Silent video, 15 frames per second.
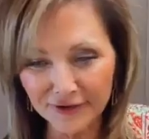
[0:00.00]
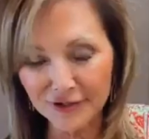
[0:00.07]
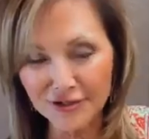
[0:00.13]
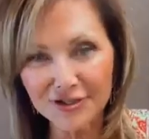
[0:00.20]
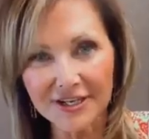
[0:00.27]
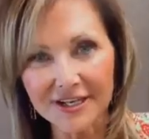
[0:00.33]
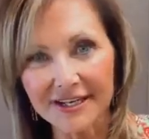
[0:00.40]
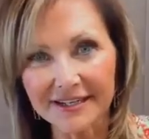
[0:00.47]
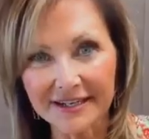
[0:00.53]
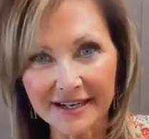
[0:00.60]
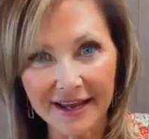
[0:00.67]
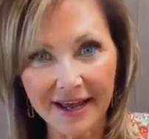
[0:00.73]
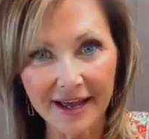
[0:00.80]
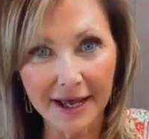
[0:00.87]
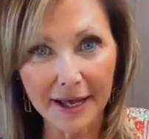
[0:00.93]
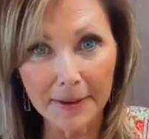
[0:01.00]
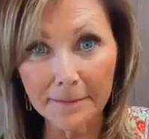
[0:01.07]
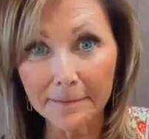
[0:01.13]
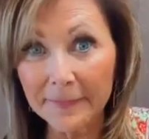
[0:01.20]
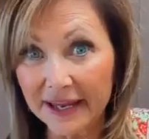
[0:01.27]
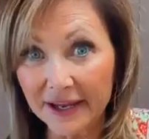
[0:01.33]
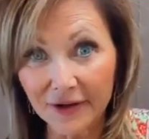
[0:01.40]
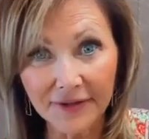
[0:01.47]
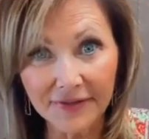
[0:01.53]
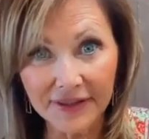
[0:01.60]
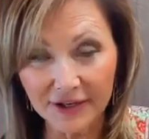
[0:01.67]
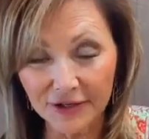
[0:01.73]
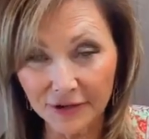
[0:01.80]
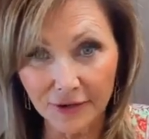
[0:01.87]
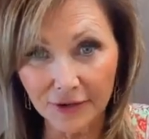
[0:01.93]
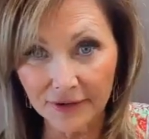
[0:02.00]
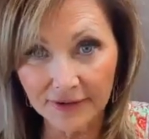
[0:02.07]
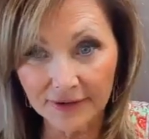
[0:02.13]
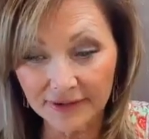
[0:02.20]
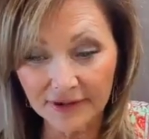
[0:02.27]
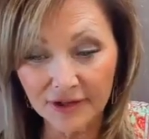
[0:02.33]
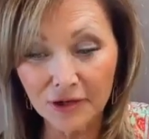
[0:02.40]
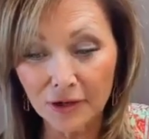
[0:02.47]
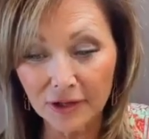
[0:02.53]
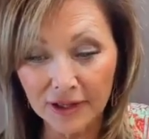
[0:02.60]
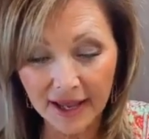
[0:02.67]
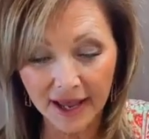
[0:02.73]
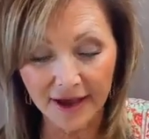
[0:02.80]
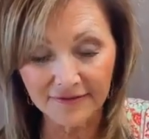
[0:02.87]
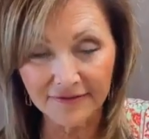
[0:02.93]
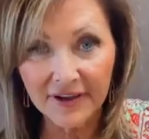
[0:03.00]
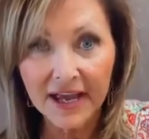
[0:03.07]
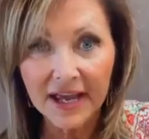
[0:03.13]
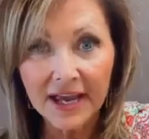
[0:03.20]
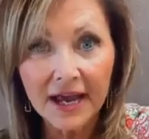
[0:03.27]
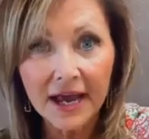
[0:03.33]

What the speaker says: kid version meal that you'll love.